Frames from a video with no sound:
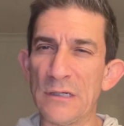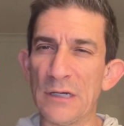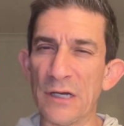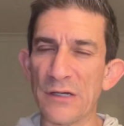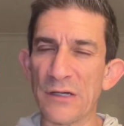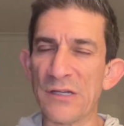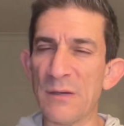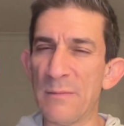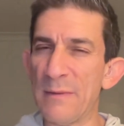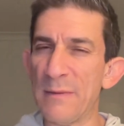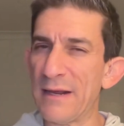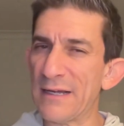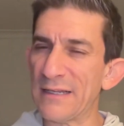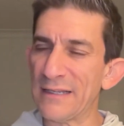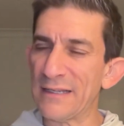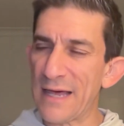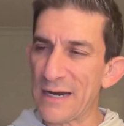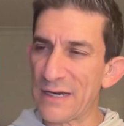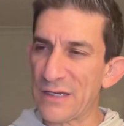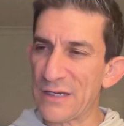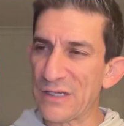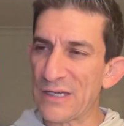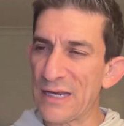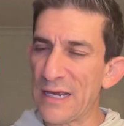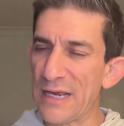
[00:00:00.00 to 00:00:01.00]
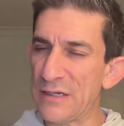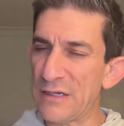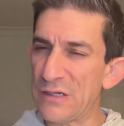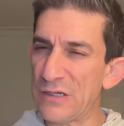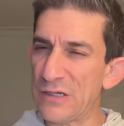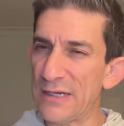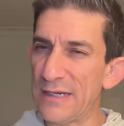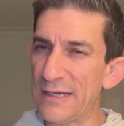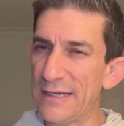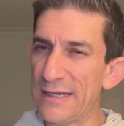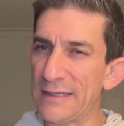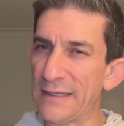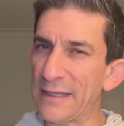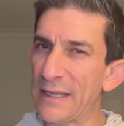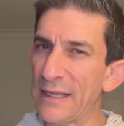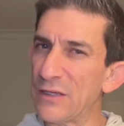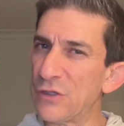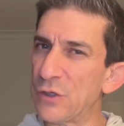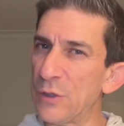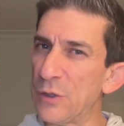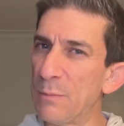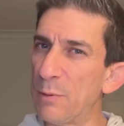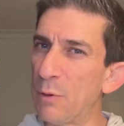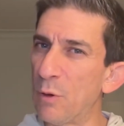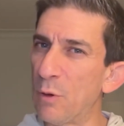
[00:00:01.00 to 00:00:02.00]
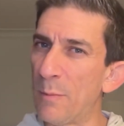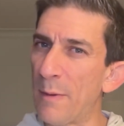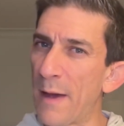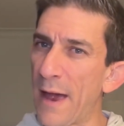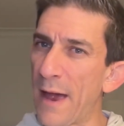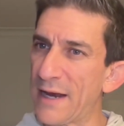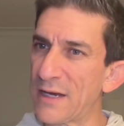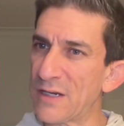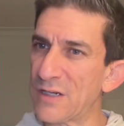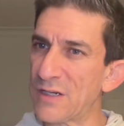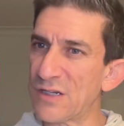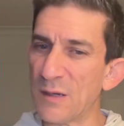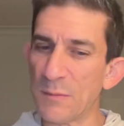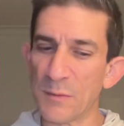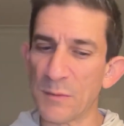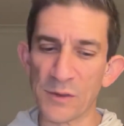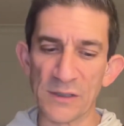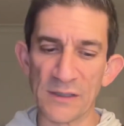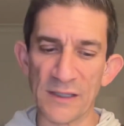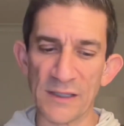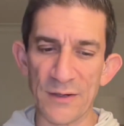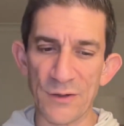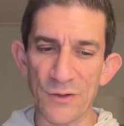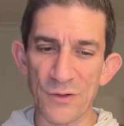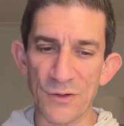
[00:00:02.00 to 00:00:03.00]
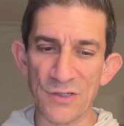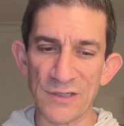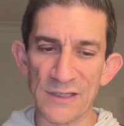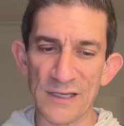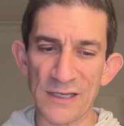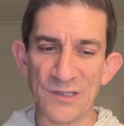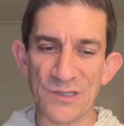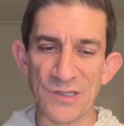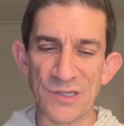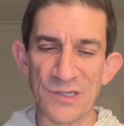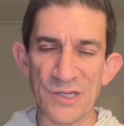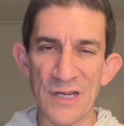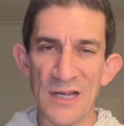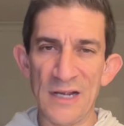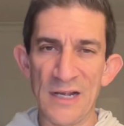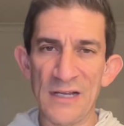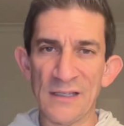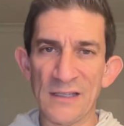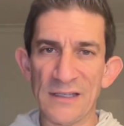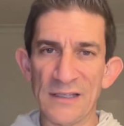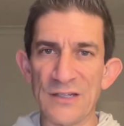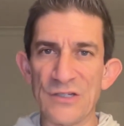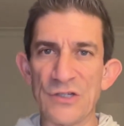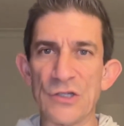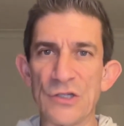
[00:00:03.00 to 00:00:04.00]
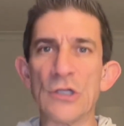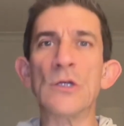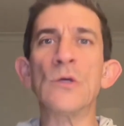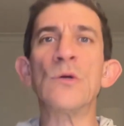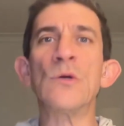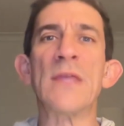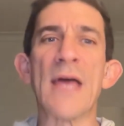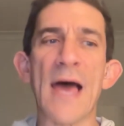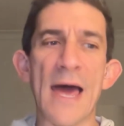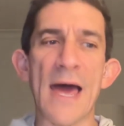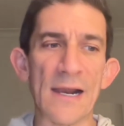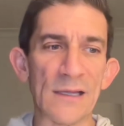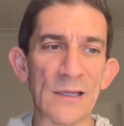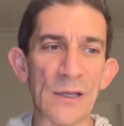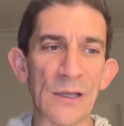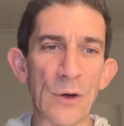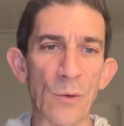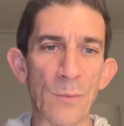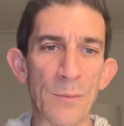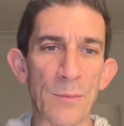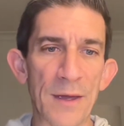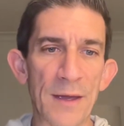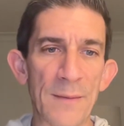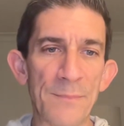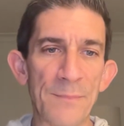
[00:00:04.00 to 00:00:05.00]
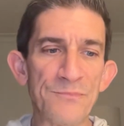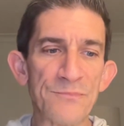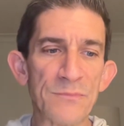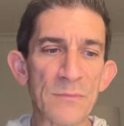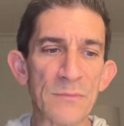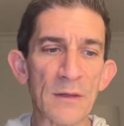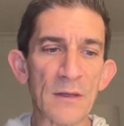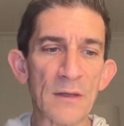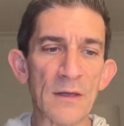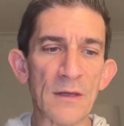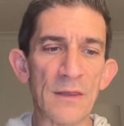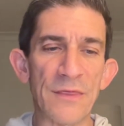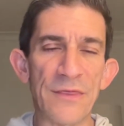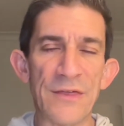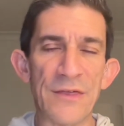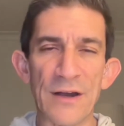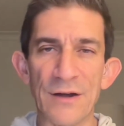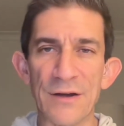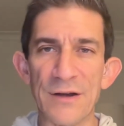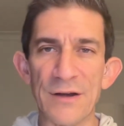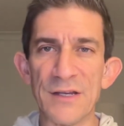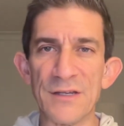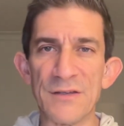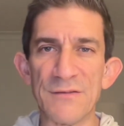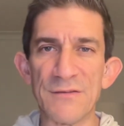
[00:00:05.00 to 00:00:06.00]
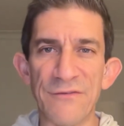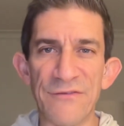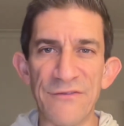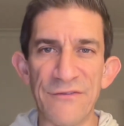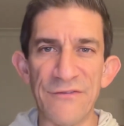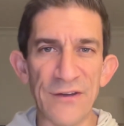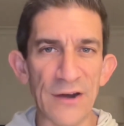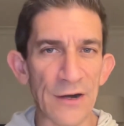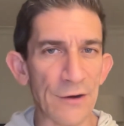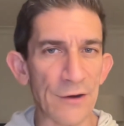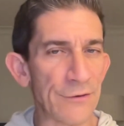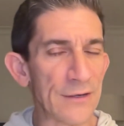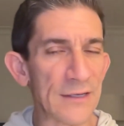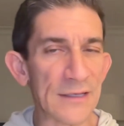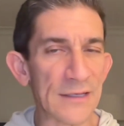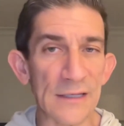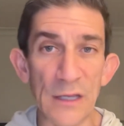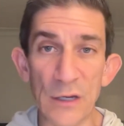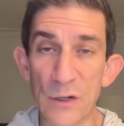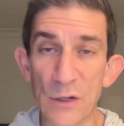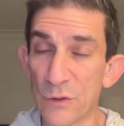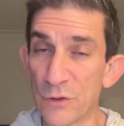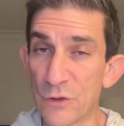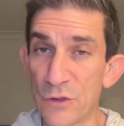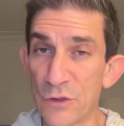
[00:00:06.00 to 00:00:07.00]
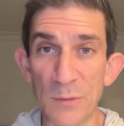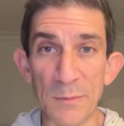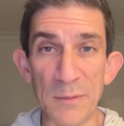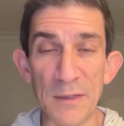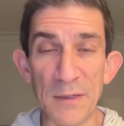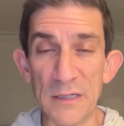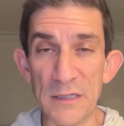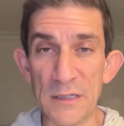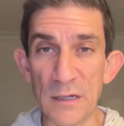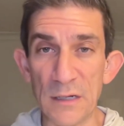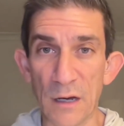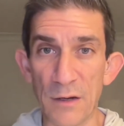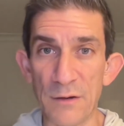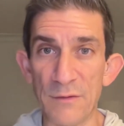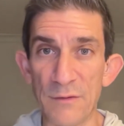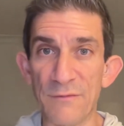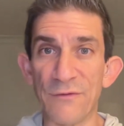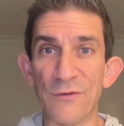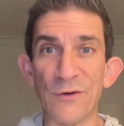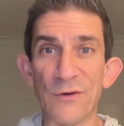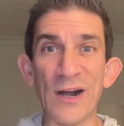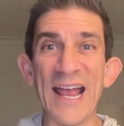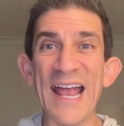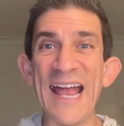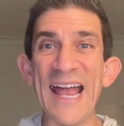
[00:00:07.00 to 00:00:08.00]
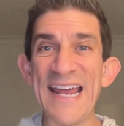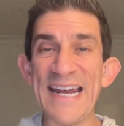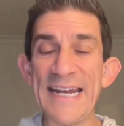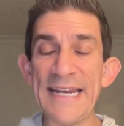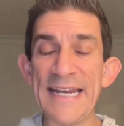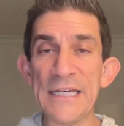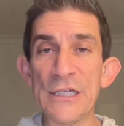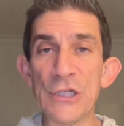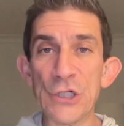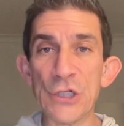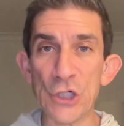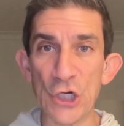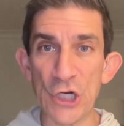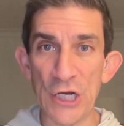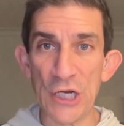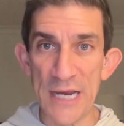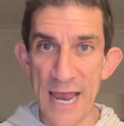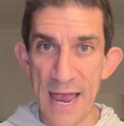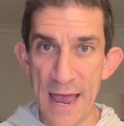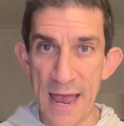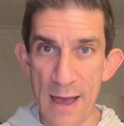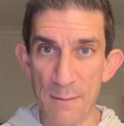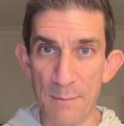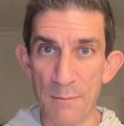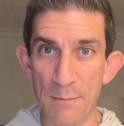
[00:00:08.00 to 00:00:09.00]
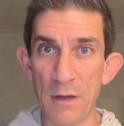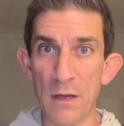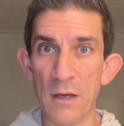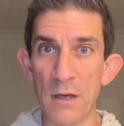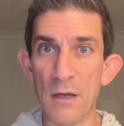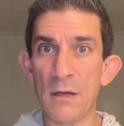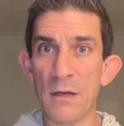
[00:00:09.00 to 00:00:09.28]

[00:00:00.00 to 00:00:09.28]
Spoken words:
doesn't make a lot of sense unless you pull back some of the layers. Let's do that a little bit. There is very little to be done for any GM